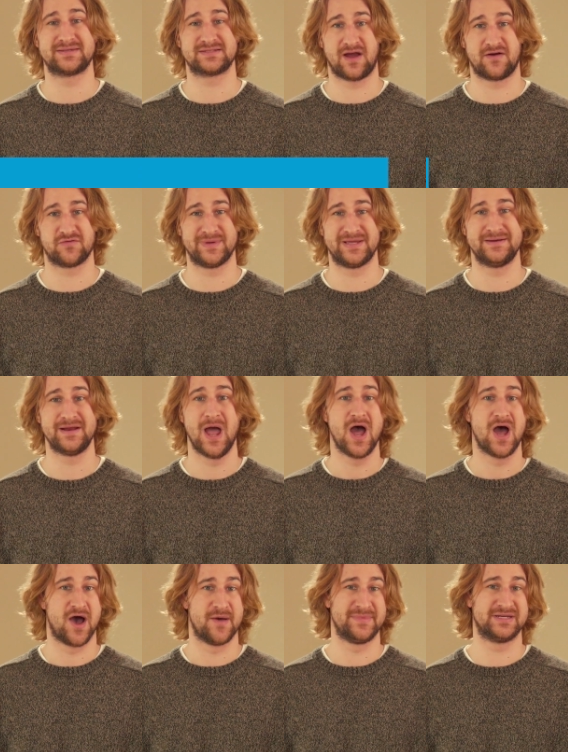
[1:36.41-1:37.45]
government
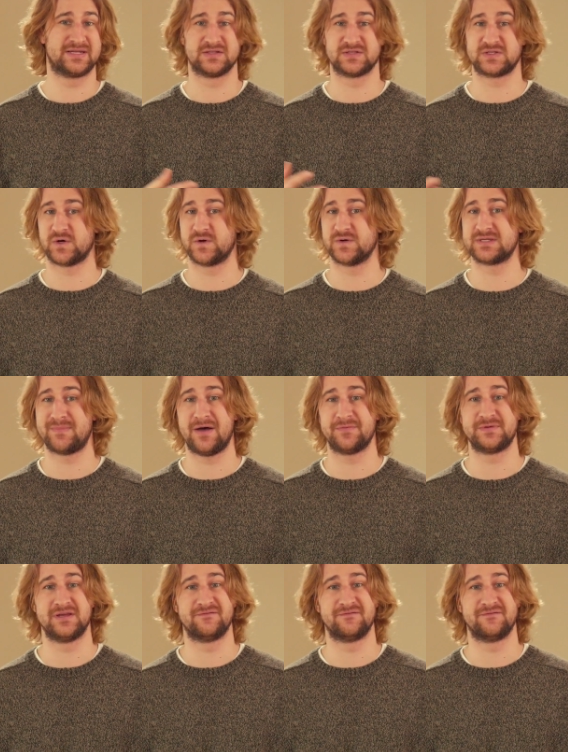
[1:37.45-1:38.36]
amid concerns about the